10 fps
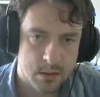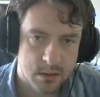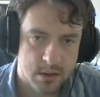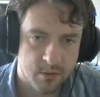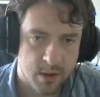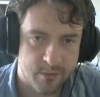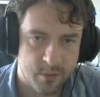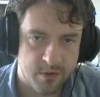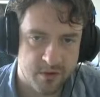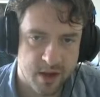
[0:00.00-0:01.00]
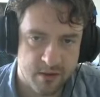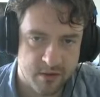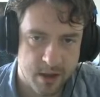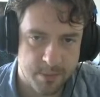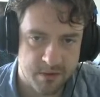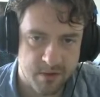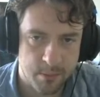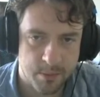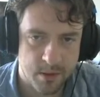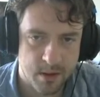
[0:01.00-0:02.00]
That's what everyone says. Keep it
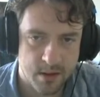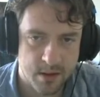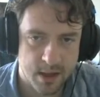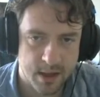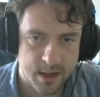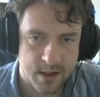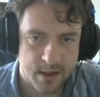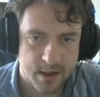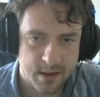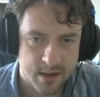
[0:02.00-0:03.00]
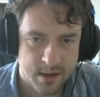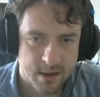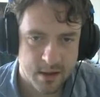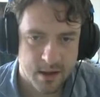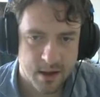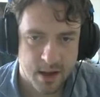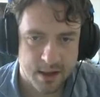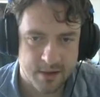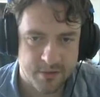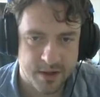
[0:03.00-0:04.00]
simple. Like, I
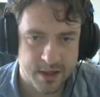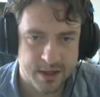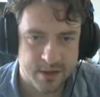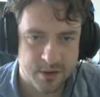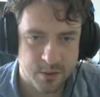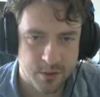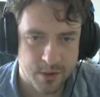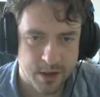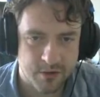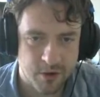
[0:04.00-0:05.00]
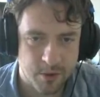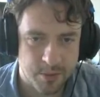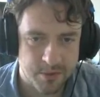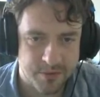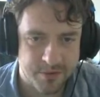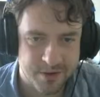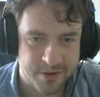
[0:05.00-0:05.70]
definitely didn't do a great job of